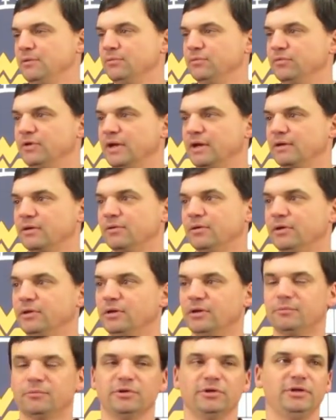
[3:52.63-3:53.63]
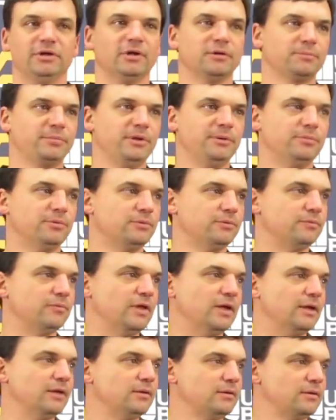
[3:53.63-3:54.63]
We've got a great number of young people
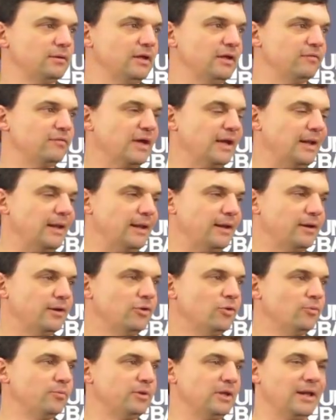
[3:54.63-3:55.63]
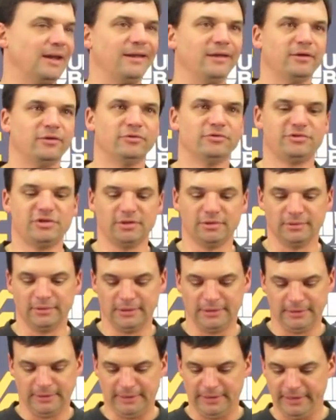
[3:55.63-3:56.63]
that have got a lot of hope and a lot of energy.
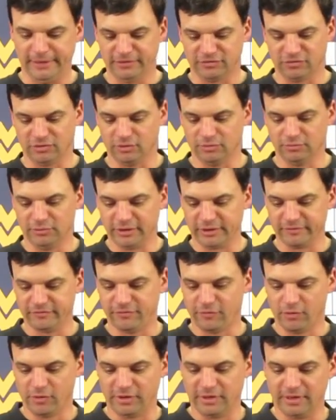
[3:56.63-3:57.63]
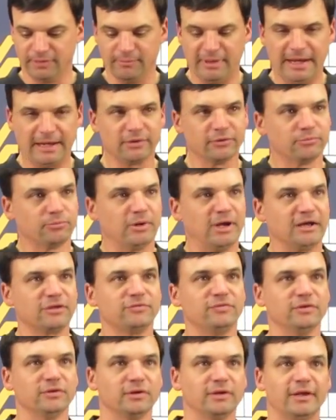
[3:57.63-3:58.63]
And so looking forward to getting back on the
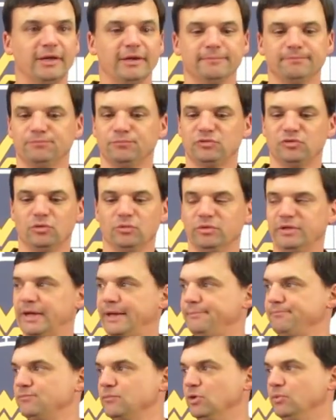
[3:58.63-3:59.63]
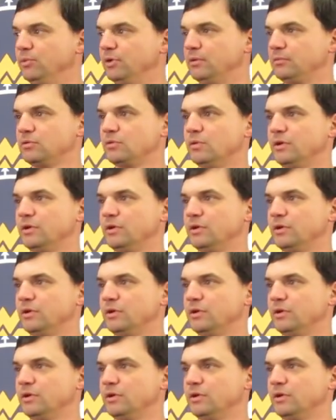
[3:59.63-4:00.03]
practice field today. So with that, open up to